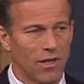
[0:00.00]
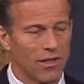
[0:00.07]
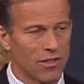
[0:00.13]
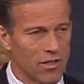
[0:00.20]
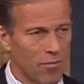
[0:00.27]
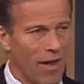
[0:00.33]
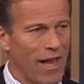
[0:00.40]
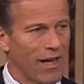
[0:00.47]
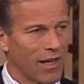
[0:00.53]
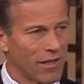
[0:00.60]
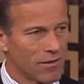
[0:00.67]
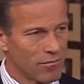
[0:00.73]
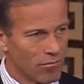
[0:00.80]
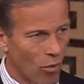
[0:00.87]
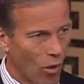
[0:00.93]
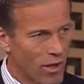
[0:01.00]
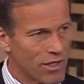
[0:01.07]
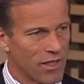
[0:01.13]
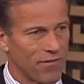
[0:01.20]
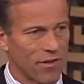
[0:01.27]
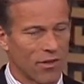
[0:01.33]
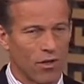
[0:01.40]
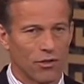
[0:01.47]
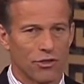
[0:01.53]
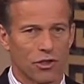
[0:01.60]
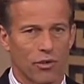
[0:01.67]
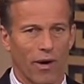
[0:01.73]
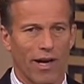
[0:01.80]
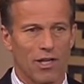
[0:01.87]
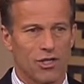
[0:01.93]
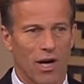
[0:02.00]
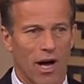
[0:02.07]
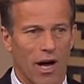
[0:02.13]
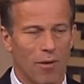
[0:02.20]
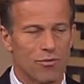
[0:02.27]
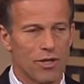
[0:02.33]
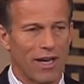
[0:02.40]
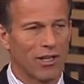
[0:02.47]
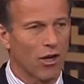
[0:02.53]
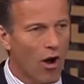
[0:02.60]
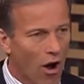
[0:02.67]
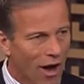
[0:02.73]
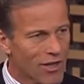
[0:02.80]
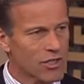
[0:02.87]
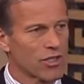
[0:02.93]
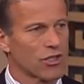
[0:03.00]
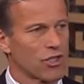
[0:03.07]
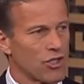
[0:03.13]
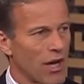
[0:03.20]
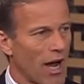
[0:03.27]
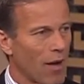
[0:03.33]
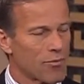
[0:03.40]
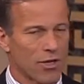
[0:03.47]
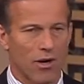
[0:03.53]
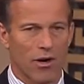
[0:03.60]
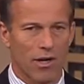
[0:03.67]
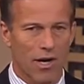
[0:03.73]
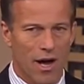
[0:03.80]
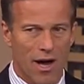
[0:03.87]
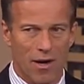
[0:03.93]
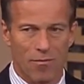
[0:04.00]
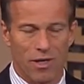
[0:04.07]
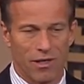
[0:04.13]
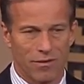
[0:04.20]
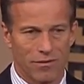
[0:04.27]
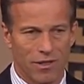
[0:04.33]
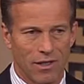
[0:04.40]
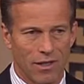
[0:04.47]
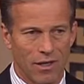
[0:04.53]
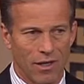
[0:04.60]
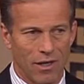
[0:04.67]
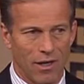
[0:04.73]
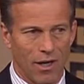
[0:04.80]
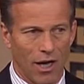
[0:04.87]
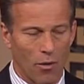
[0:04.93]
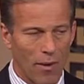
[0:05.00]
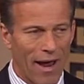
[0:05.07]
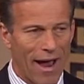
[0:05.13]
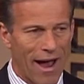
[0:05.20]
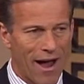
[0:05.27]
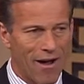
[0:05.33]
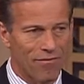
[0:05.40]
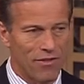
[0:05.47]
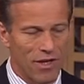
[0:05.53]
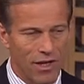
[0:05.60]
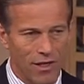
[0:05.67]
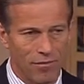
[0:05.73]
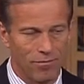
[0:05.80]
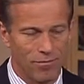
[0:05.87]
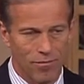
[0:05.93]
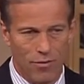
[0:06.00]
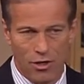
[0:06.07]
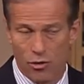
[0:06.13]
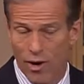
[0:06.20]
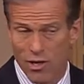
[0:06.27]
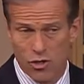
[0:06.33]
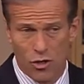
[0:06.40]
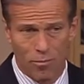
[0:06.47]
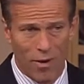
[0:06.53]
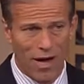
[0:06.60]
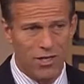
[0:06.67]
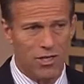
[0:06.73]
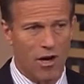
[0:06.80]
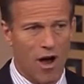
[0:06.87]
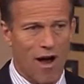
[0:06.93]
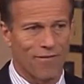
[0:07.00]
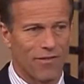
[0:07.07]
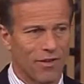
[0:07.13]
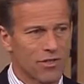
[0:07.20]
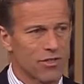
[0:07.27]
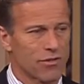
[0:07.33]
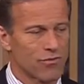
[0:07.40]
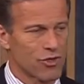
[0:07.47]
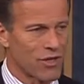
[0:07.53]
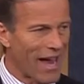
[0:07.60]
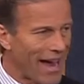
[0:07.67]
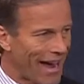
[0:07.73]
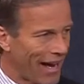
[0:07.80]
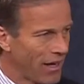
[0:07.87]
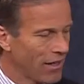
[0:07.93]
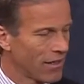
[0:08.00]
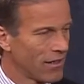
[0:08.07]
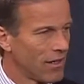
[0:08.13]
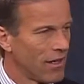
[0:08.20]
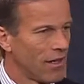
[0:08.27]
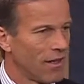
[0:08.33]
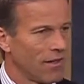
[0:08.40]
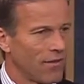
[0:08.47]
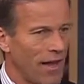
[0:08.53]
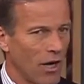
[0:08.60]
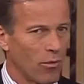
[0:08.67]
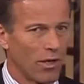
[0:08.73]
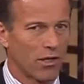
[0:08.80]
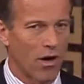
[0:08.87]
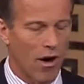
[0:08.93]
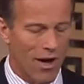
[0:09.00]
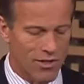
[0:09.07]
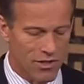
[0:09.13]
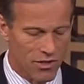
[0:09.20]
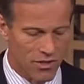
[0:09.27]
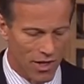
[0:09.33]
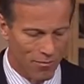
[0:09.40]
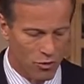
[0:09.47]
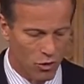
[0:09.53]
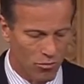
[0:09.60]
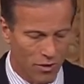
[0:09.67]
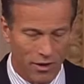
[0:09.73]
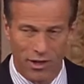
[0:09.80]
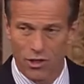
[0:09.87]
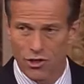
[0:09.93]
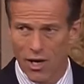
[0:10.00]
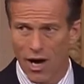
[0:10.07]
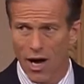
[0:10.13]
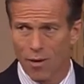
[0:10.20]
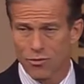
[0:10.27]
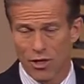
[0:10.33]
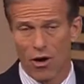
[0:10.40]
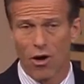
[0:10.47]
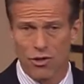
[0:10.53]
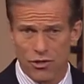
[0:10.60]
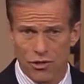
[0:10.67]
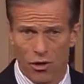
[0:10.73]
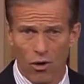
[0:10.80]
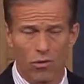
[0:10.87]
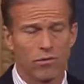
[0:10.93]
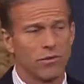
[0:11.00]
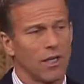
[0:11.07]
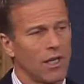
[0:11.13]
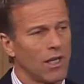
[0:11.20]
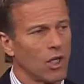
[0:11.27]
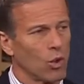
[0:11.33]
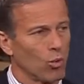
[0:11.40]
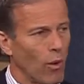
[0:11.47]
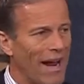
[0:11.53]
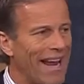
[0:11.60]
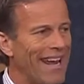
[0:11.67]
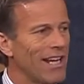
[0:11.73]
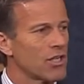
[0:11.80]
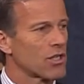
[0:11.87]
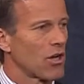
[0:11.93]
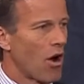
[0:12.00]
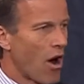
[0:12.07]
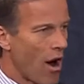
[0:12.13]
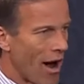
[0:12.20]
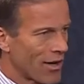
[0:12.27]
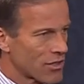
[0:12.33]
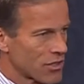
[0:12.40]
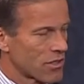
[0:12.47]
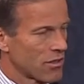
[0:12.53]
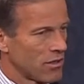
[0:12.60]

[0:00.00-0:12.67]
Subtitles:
to make it more difficult to create jobs and cost us jobs in our economy. And we have the Congressional Budget Office saying that it would cost us up to 1 million jobs and also raise costs